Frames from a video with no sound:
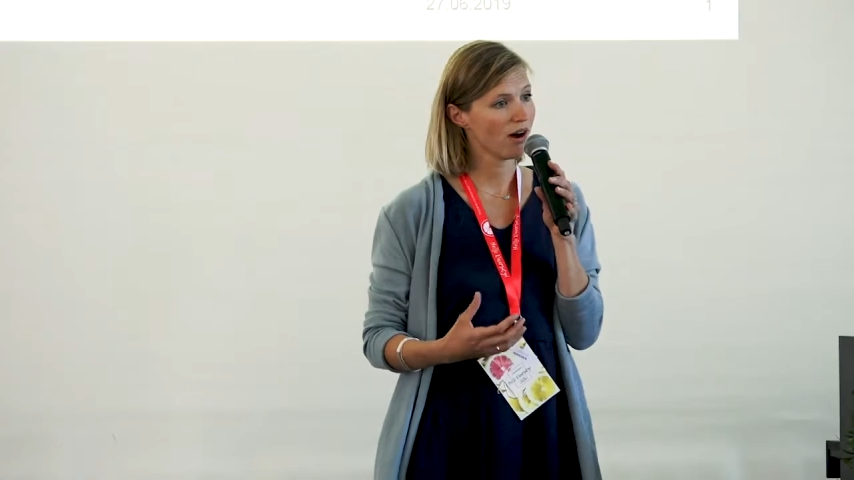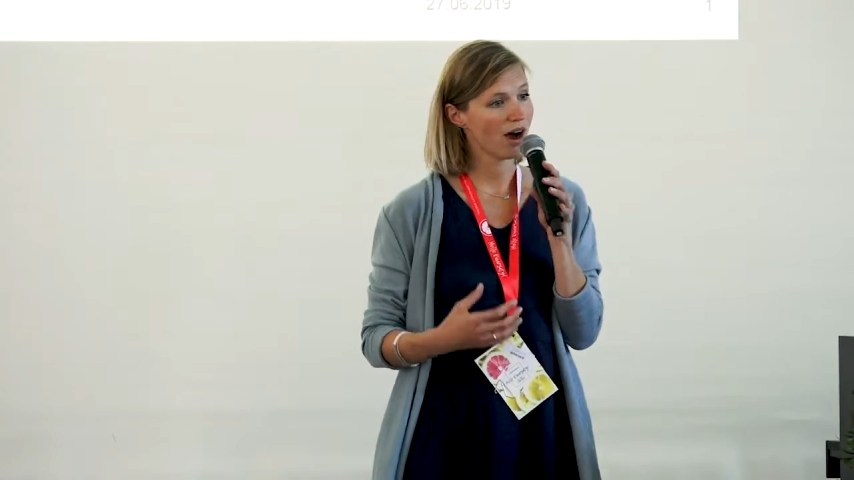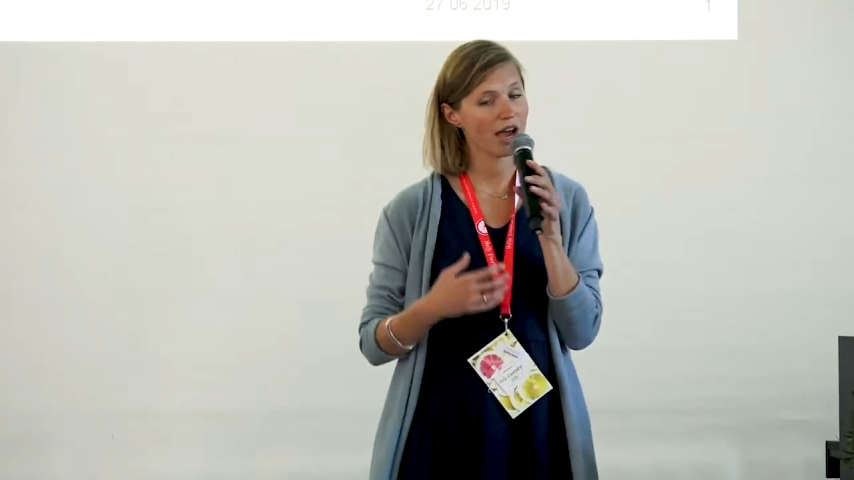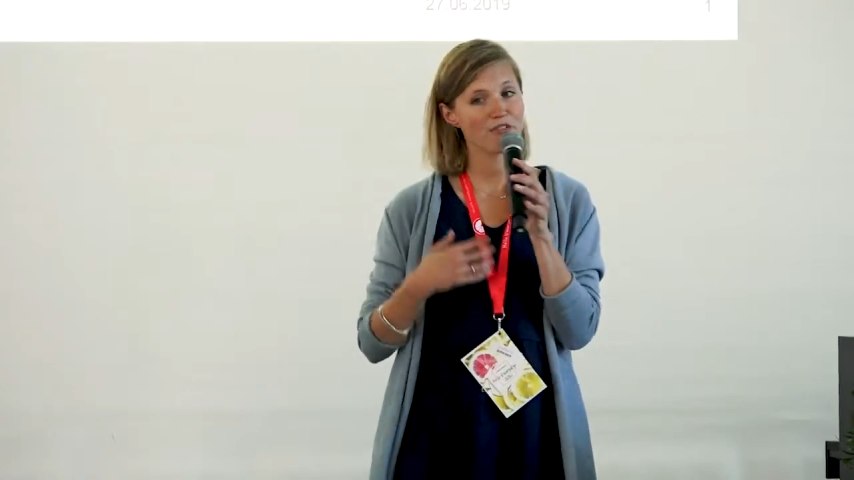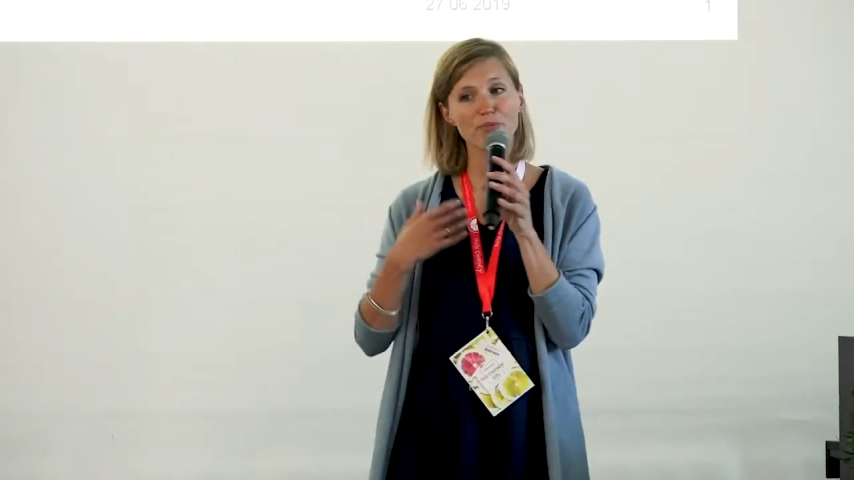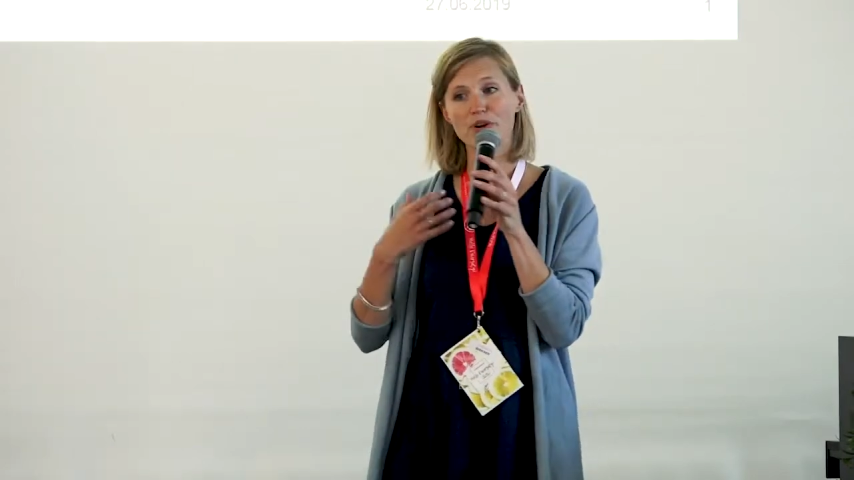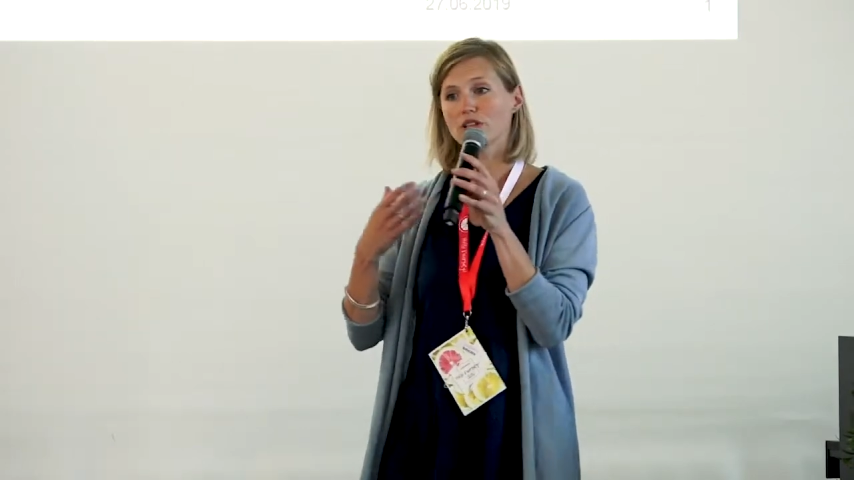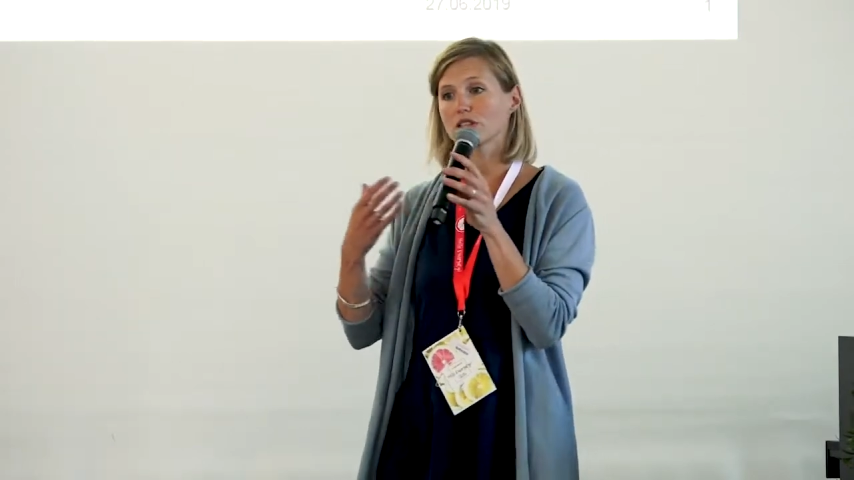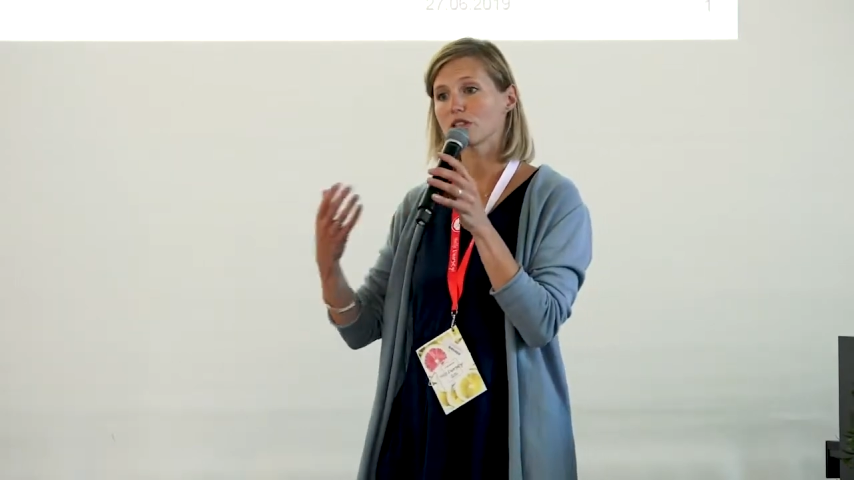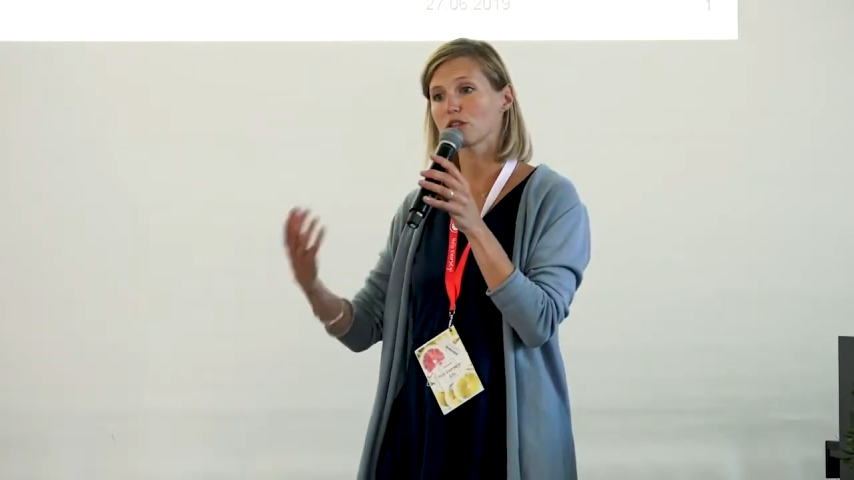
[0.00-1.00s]
I have
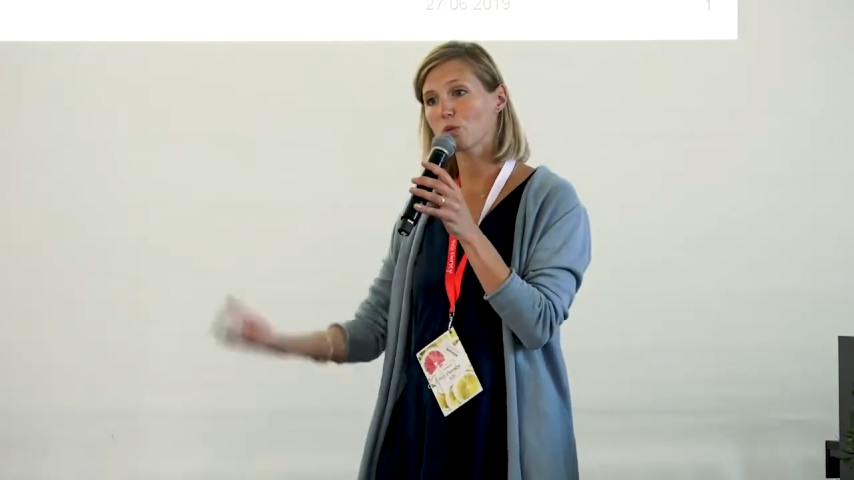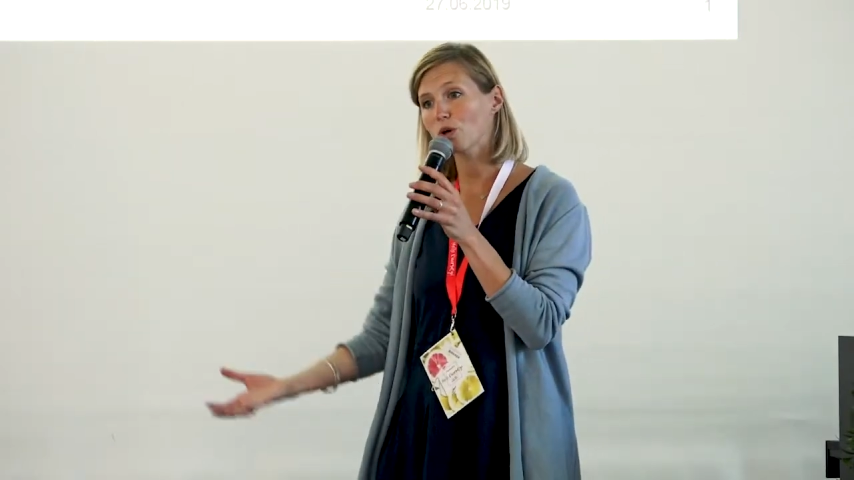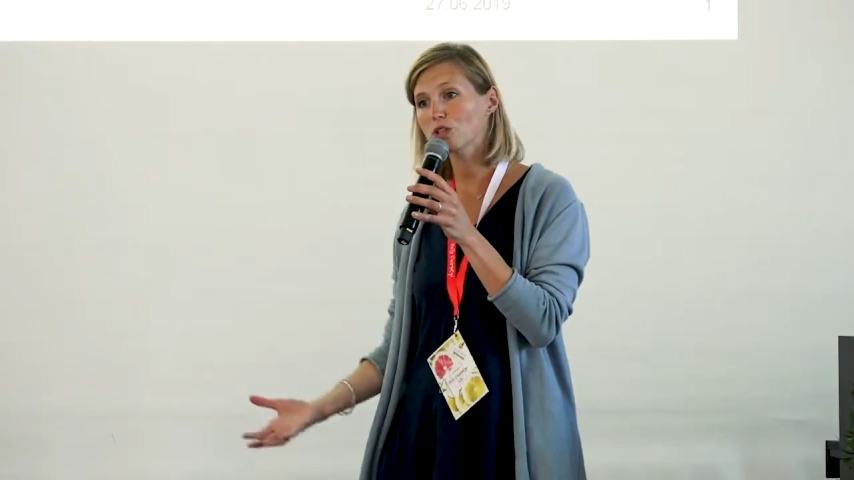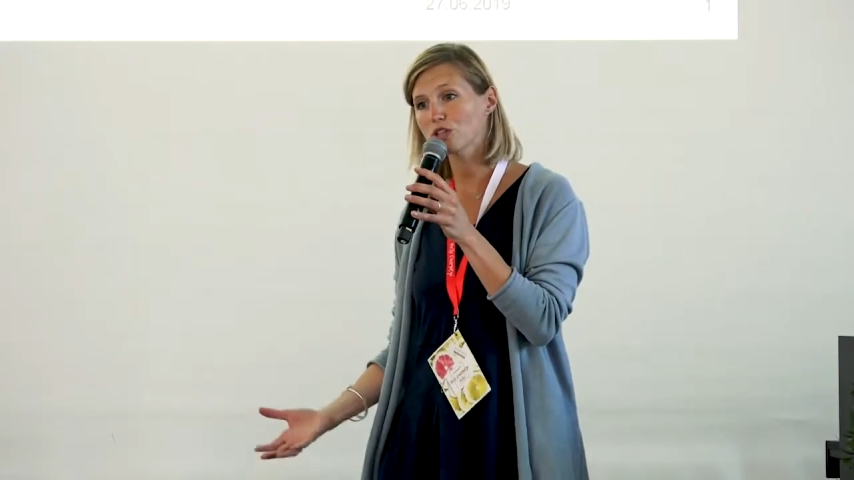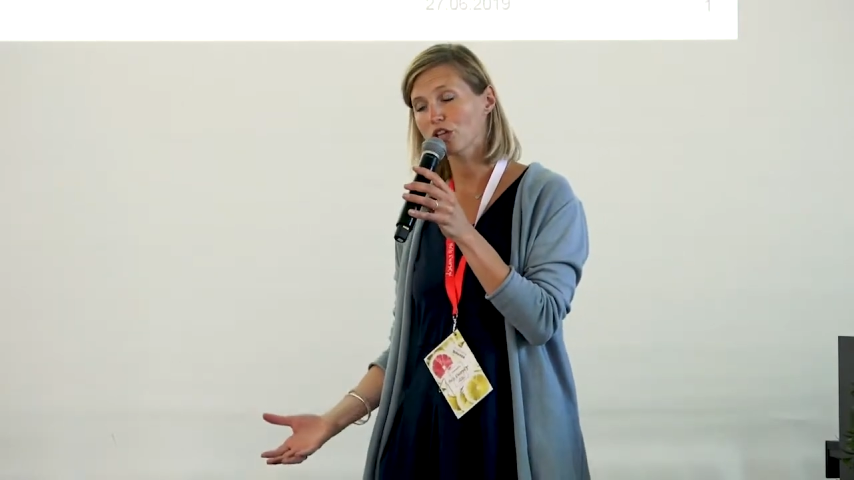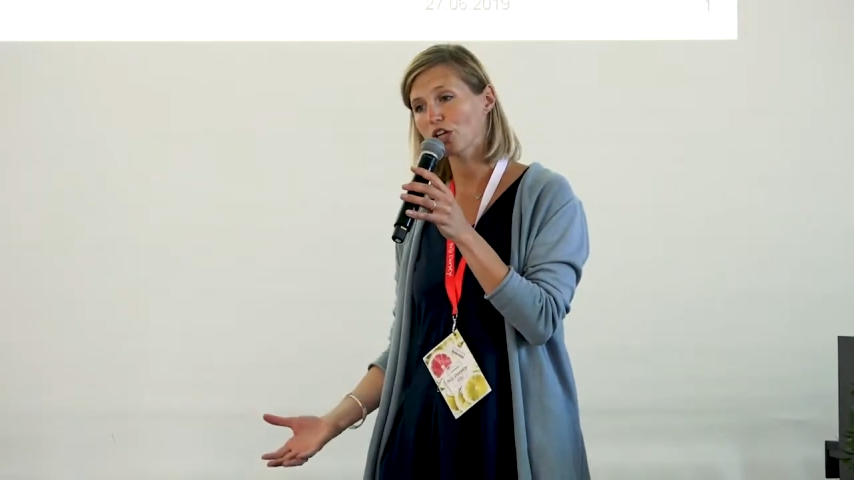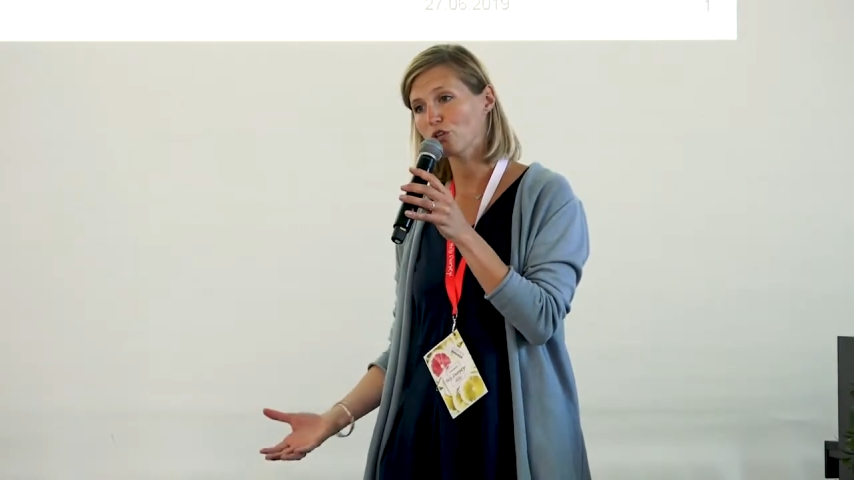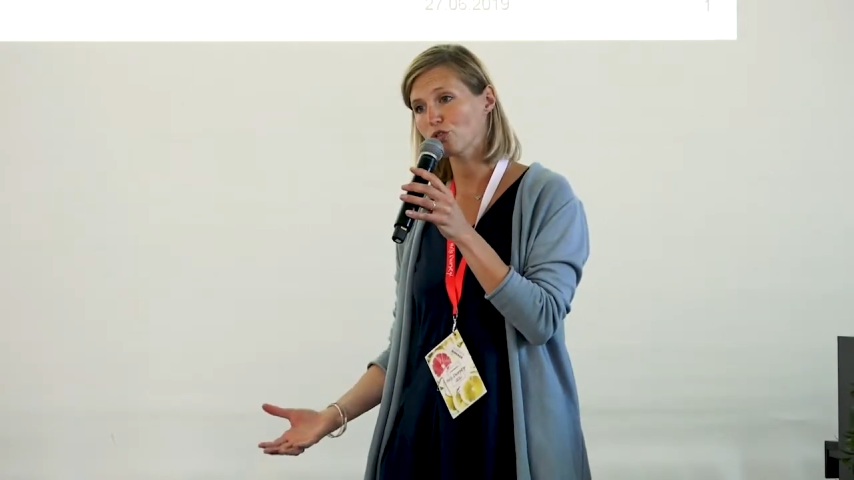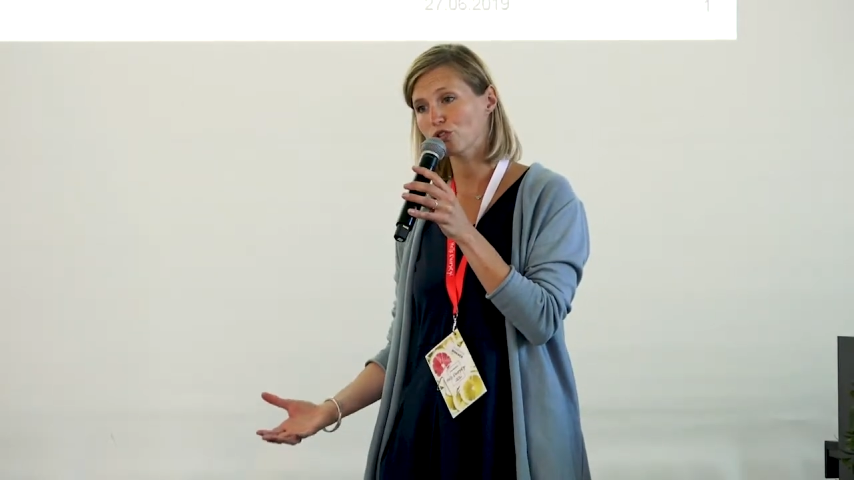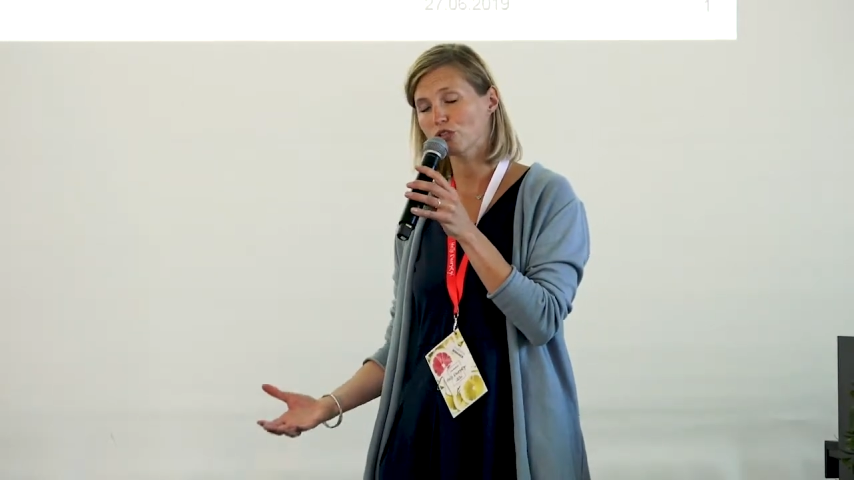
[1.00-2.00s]
biases in the words I use,